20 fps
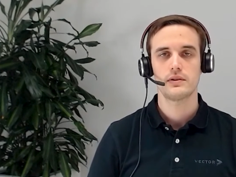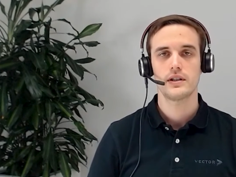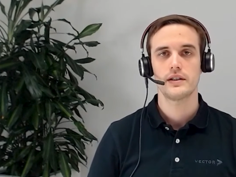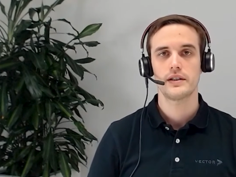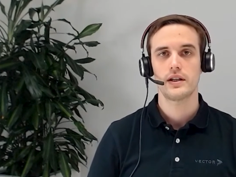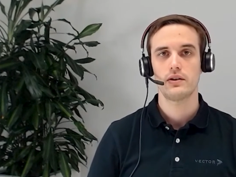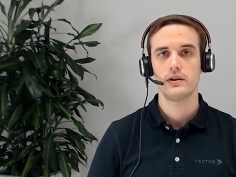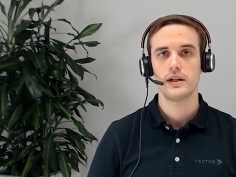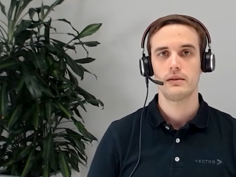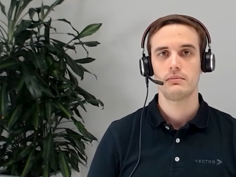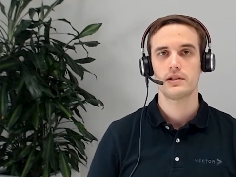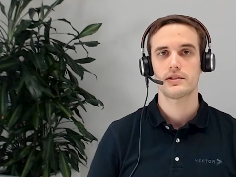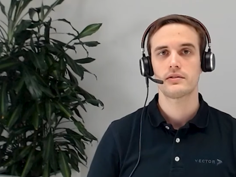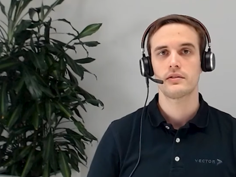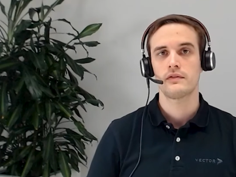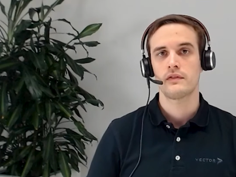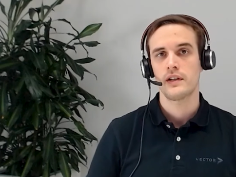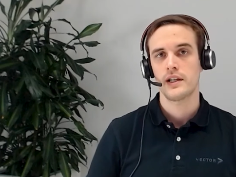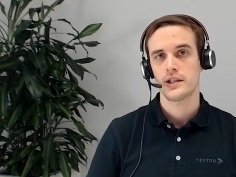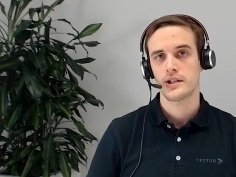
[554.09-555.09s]
we are now able
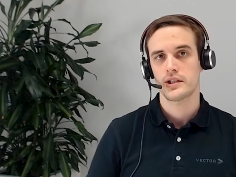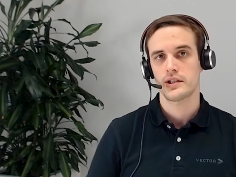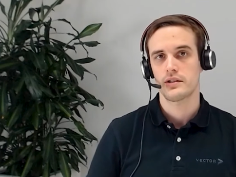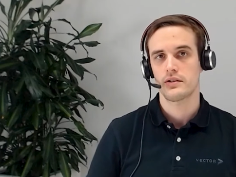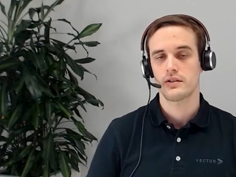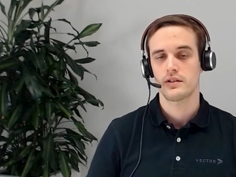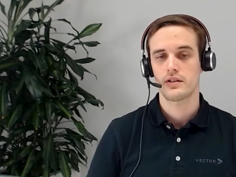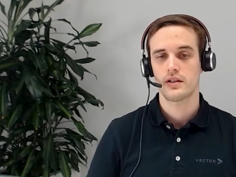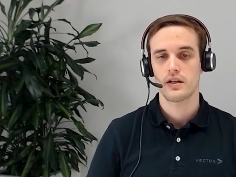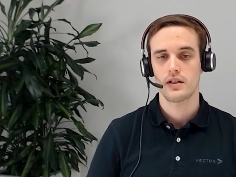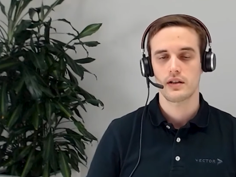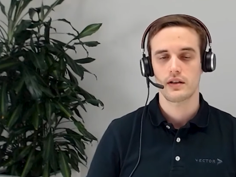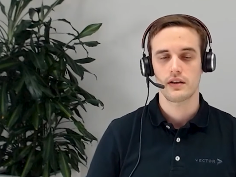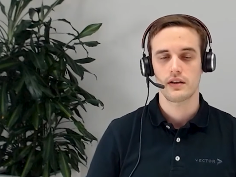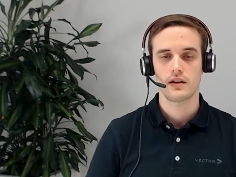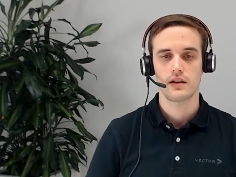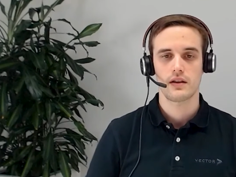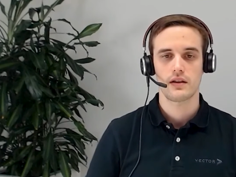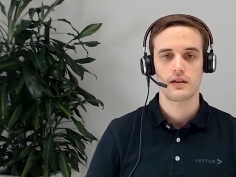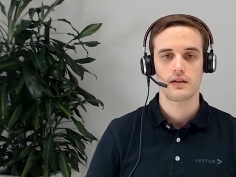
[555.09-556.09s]
to flash it on the
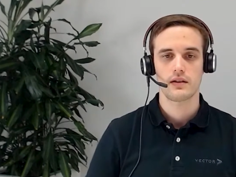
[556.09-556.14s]
target.